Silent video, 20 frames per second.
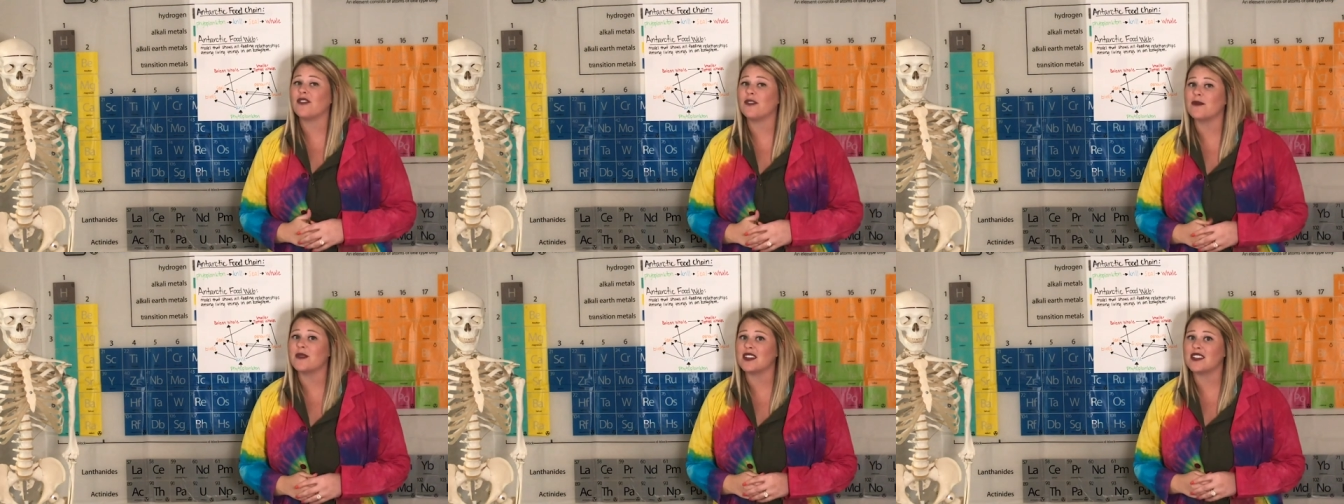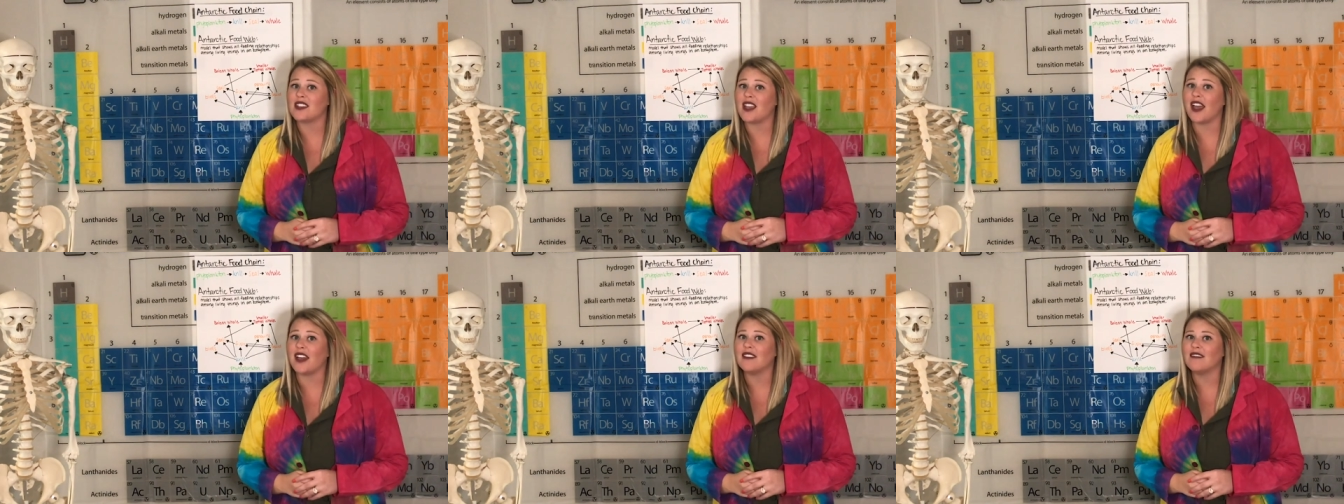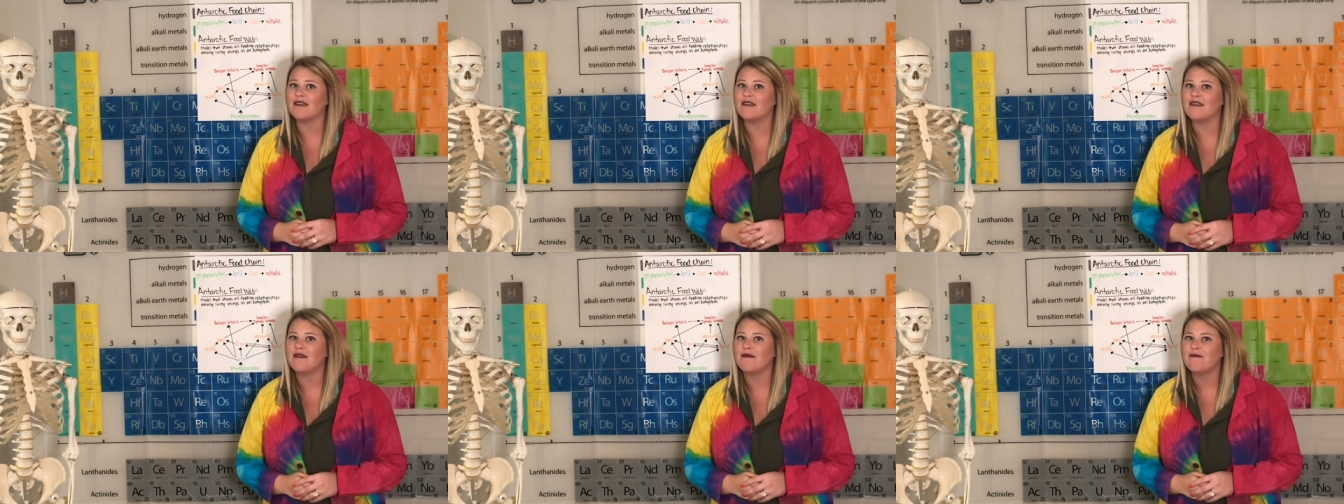from the
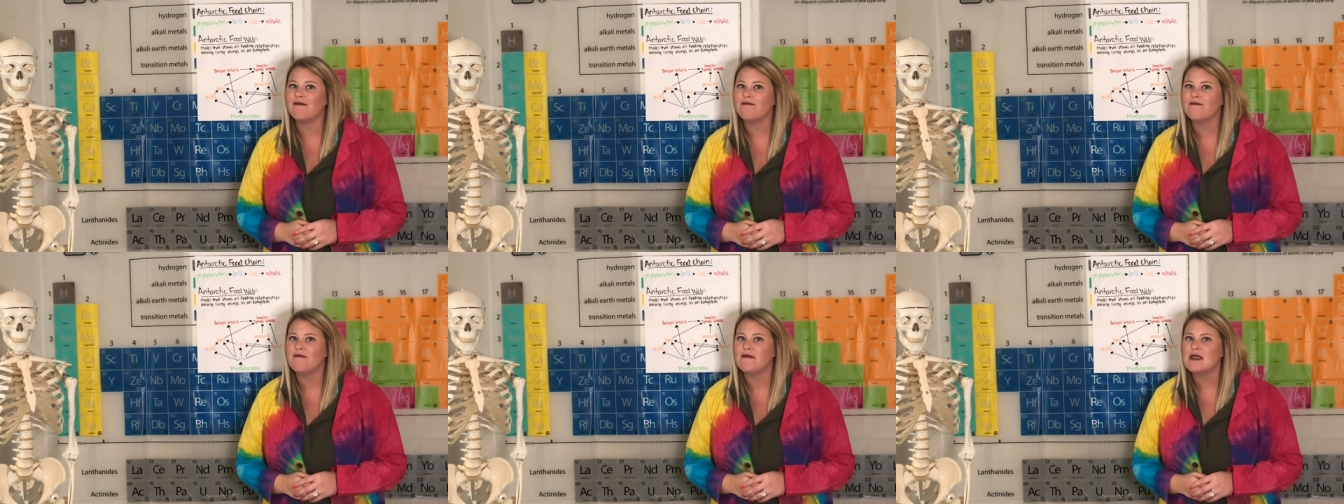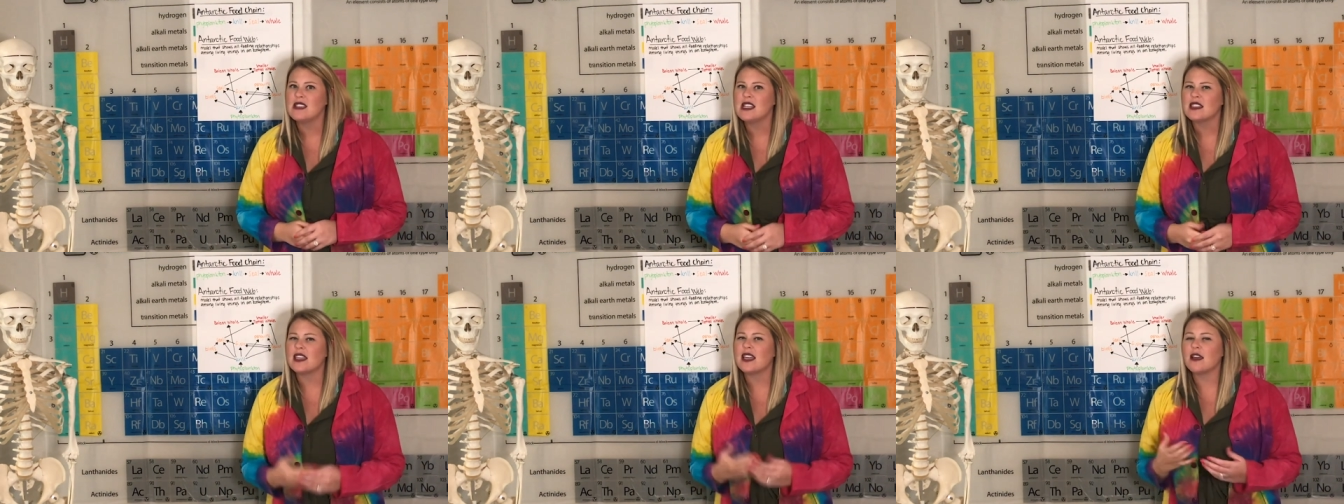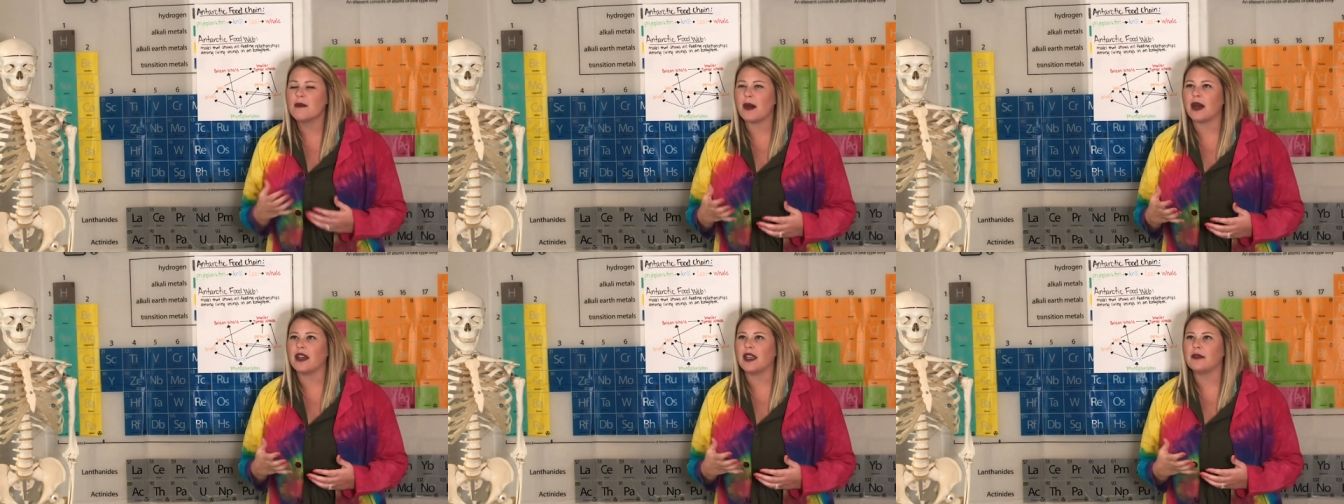sun? Think
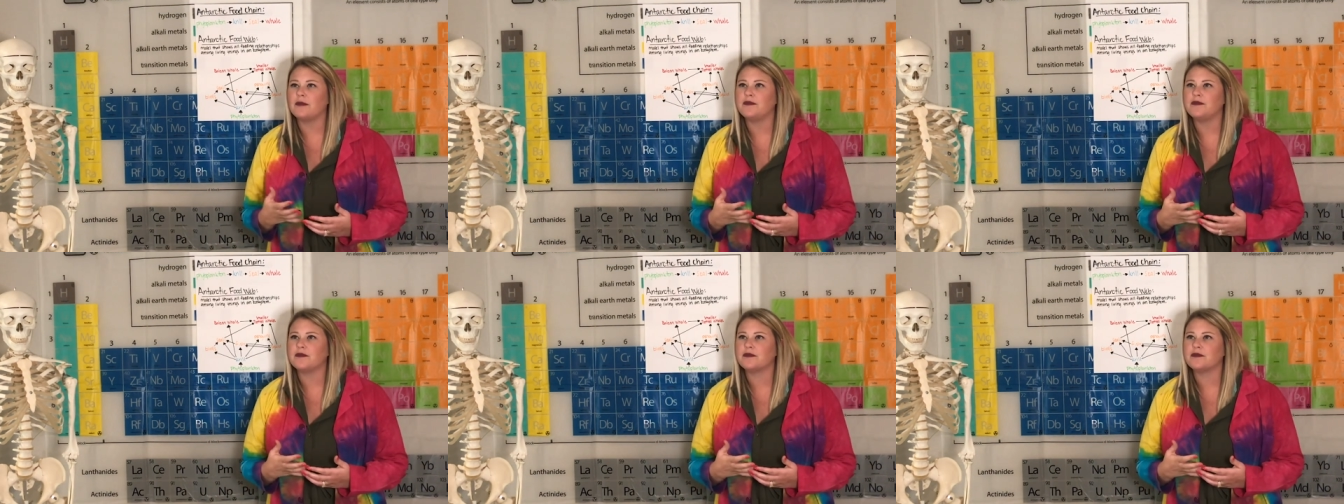about it.